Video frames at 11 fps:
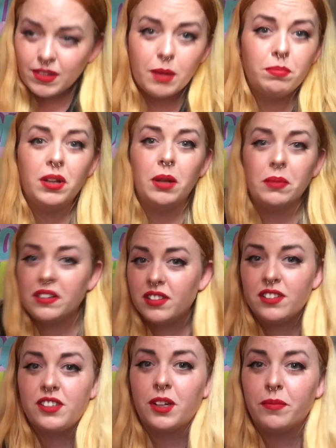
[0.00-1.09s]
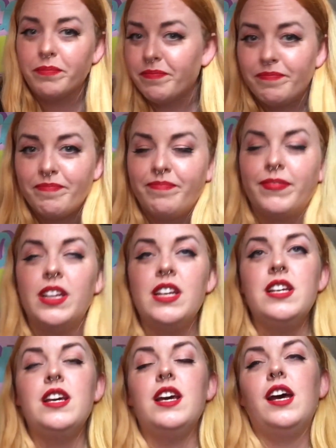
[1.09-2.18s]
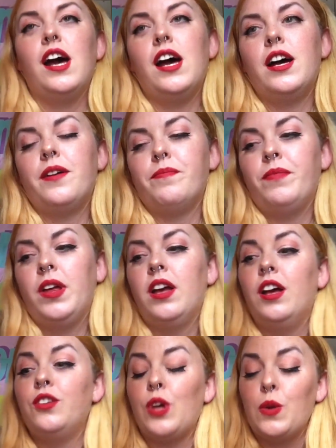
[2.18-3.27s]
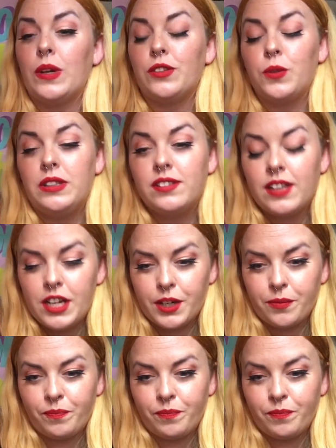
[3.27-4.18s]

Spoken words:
plumbing system. So anyway, so he's there,